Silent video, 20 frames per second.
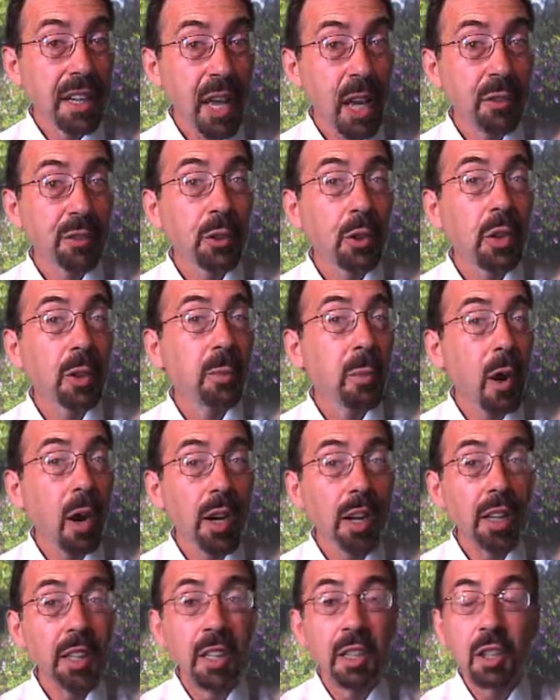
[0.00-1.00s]
Now, if you're in
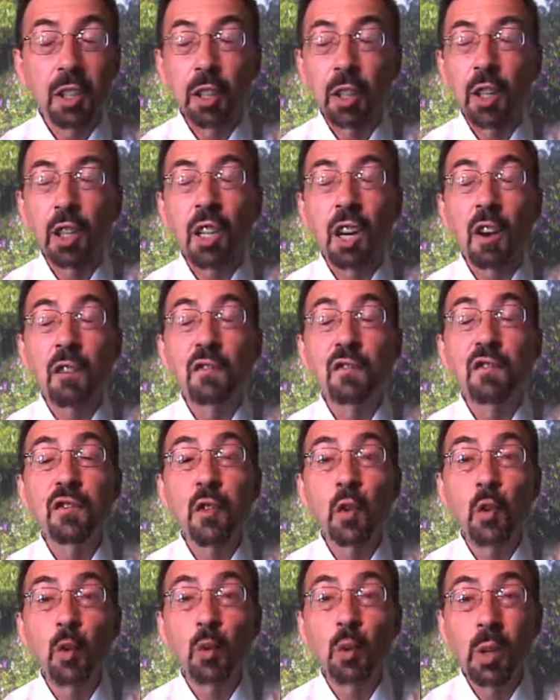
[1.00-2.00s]
marketing, you're going to
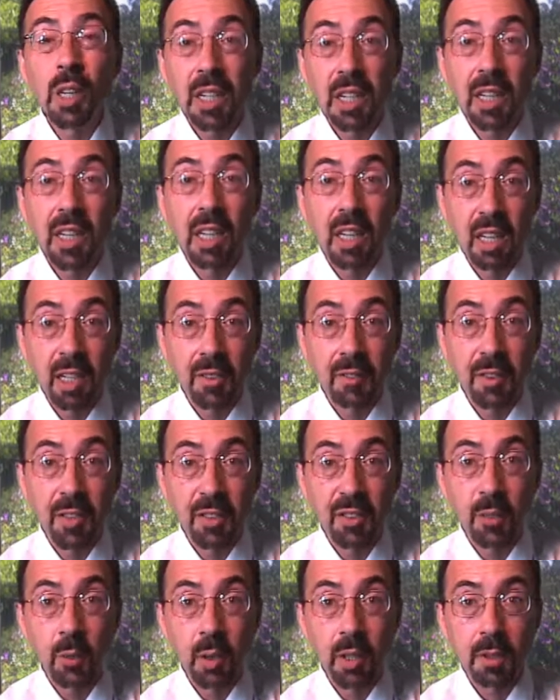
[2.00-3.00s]
freaky love
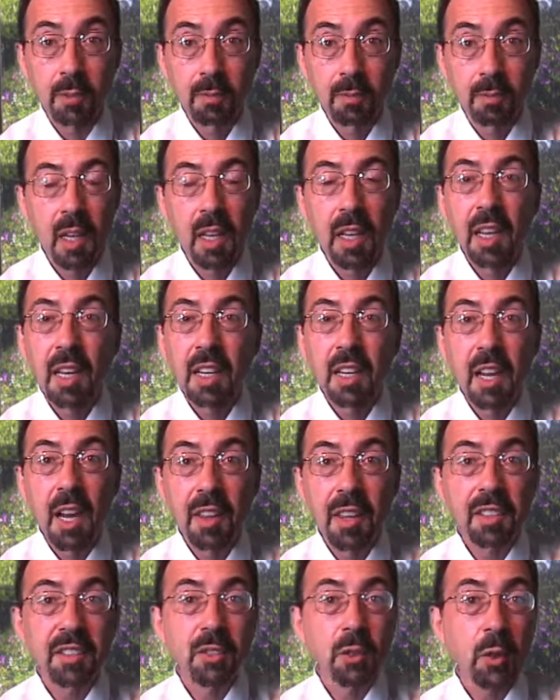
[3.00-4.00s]
this one.
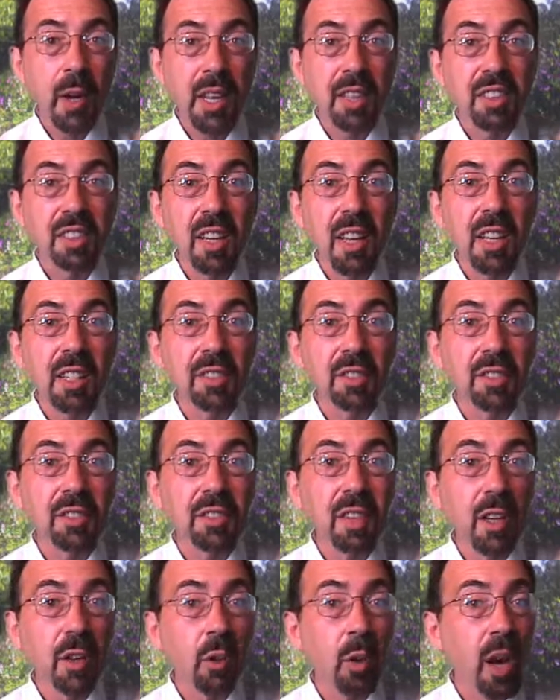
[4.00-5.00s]
Now, this
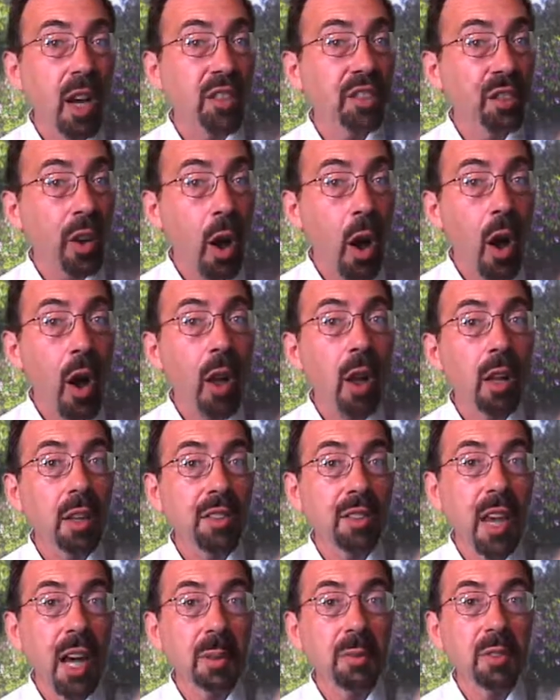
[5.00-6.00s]
translates across all
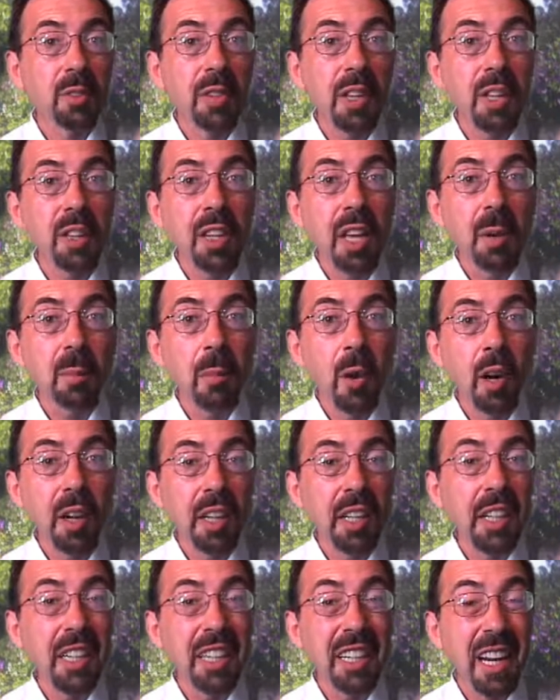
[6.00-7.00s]
types of internet
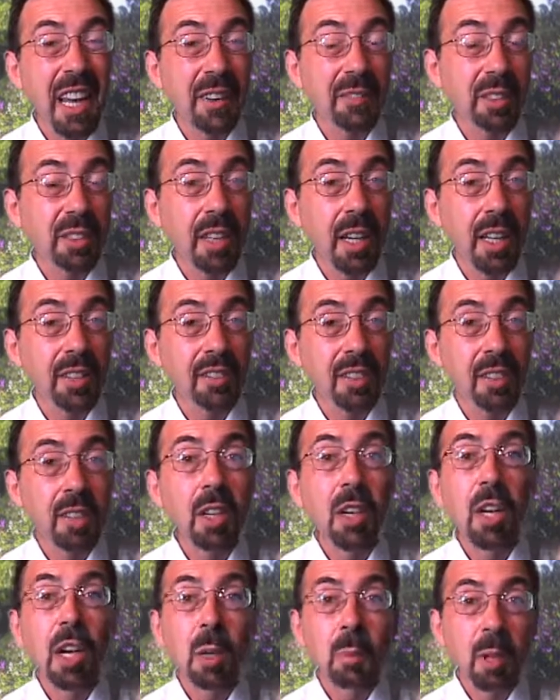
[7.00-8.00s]
marketing and advertising,
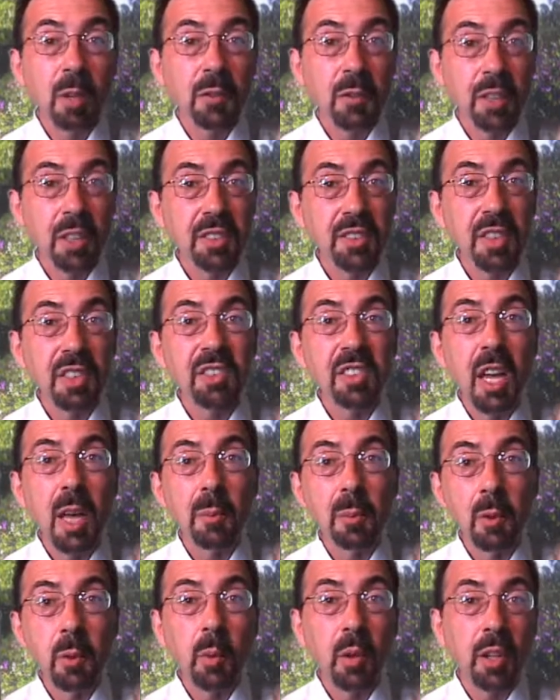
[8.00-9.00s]
but for this
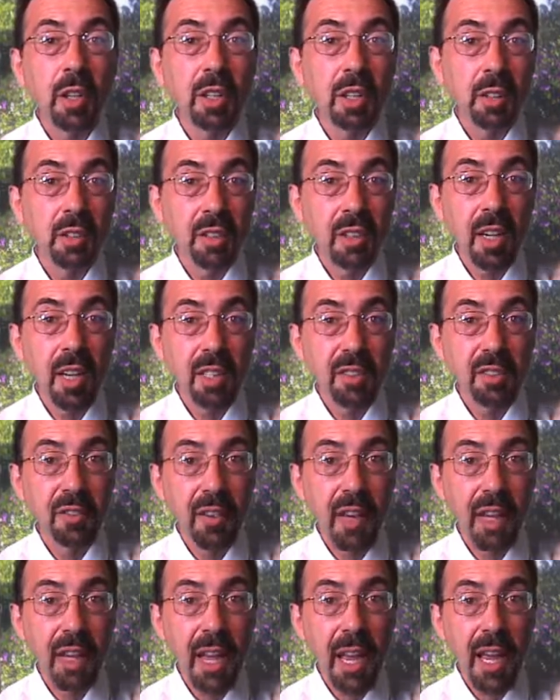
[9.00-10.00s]
example, we're going to use
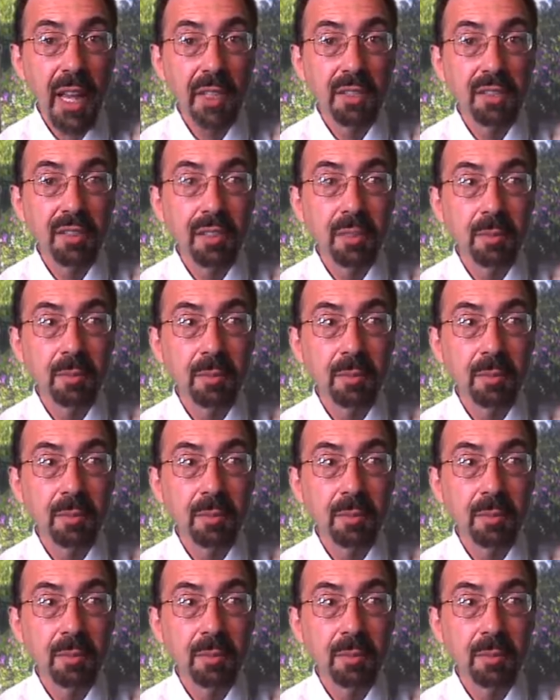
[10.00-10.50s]
classified ads.